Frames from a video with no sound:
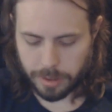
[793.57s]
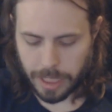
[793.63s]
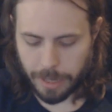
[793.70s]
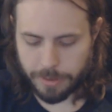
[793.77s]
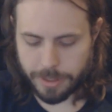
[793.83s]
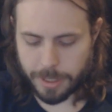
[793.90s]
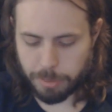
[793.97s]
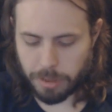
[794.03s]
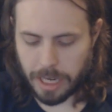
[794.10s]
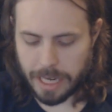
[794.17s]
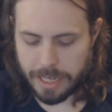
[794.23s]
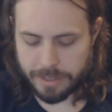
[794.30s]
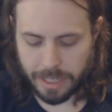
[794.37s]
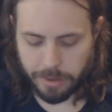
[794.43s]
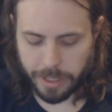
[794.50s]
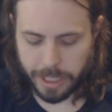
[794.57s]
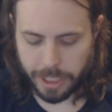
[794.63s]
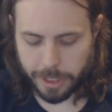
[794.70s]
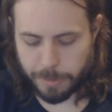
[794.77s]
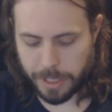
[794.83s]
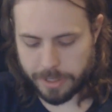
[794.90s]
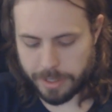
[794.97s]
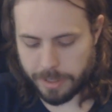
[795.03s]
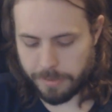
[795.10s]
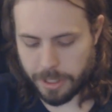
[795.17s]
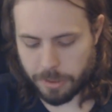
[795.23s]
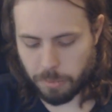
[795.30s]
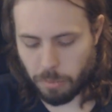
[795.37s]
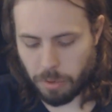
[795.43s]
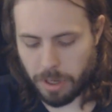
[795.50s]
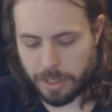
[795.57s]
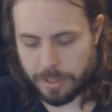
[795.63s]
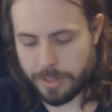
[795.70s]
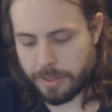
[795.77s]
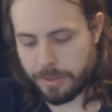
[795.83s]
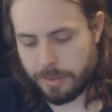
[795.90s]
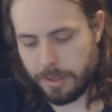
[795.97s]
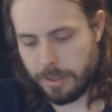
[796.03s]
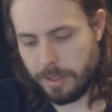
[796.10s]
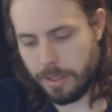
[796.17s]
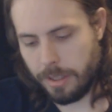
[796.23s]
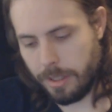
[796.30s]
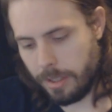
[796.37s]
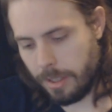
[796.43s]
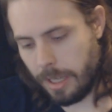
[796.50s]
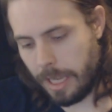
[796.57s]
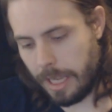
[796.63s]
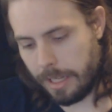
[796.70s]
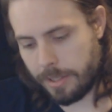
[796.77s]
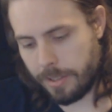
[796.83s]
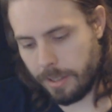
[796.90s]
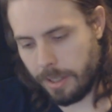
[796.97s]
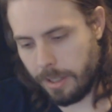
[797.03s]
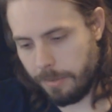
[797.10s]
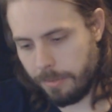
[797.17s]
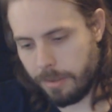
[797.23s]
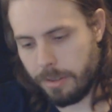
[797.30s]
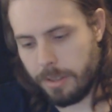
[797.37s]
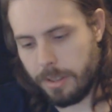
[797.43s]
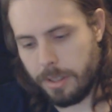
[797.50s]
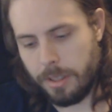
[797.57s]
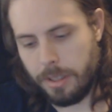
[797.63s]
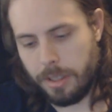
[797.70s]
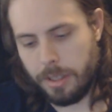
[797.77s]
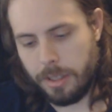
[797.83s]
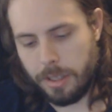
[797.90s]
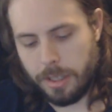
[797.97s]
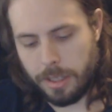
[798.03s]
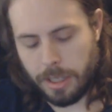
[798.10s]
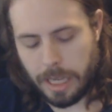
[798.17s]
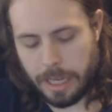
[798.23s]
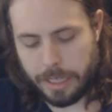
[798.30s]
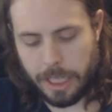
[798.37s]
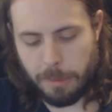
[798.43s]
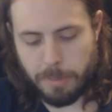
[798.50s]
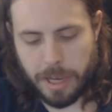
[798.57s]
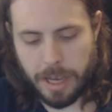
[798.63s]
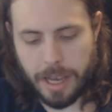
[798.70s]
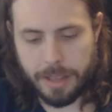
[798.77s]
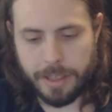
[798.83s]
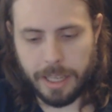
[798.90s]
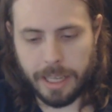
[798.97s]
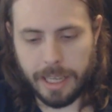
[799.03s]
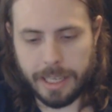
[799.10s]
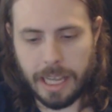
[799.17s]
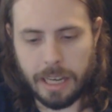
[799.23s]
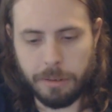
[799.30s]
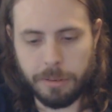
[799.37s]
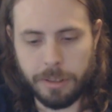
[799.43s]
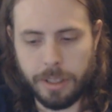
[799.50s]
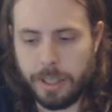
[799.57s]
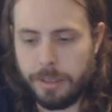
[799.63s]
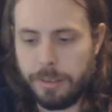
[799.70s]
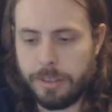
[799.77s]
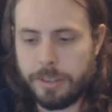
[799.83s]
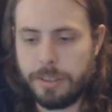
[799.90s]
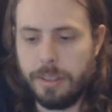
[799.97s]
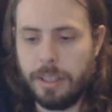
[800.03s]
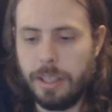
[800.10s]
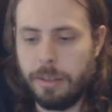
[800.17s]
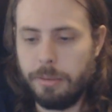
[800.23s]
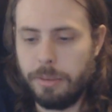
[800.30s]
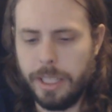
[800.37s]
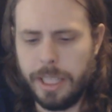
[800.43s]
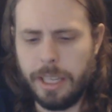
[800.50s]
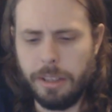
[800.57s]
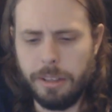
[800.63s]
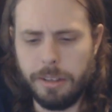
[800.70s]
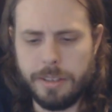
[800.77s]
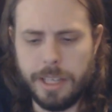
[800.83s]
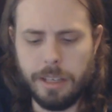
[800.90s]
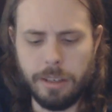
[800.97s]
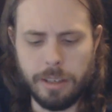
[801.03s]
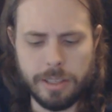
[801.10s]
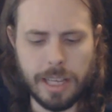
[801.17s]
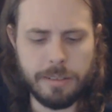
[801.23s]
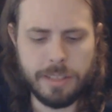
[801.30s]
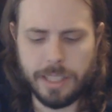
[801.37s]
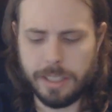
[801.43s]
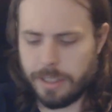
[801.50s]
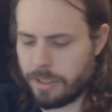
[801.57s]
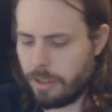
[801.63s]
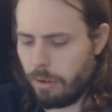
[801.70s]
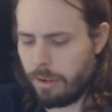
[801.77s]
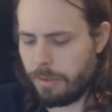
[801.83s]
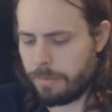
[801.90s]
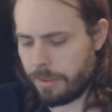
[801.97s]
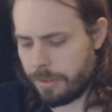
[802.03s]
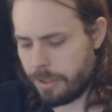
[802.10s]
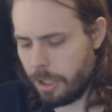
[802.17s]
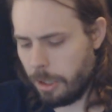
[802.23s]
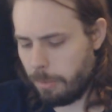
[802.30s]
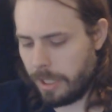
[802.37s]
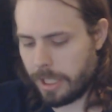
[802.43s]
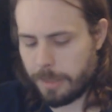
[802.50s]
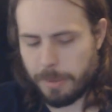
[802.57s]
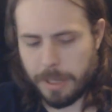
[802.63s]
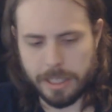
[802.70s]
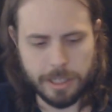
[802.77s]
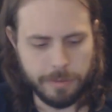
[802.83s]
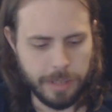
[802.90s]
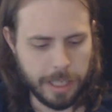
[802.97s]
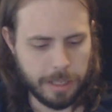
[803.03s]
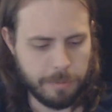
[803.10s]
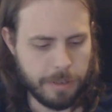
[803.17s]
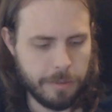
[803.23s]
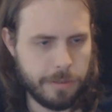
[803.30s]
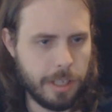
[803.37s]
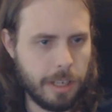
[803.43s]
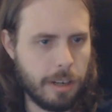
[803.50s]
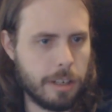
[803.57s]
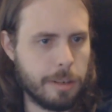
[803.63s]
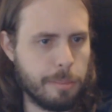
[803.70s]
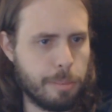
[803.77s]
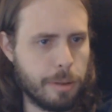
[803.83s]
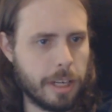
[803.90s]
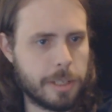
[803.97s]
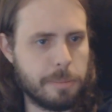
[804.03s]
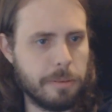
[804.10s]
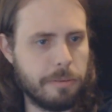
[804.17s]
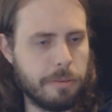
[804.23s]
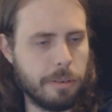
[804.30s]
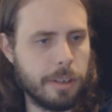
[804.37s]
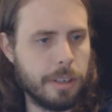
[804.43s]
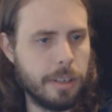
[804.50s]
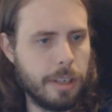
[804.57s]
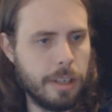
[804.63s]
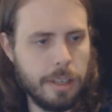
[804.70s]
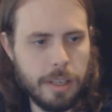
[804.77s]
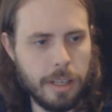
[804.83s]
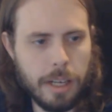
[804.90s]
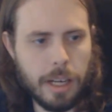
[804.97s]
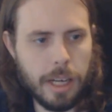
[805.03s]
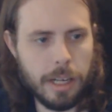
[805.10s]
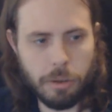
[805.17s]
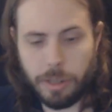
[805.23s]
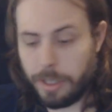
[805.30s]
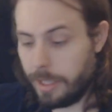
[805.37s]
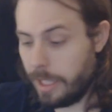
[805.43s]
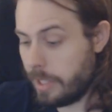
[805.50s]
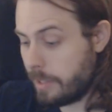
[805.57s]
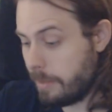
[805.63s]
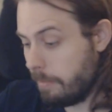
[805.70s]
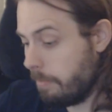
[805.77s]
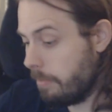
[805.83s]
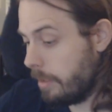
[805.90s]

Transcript: I was surprised how inexpensive this was, honestly, on eBay. I think I got a really killer deal because I'd seen this going for stupid expensive, like $50, $100 before, or at least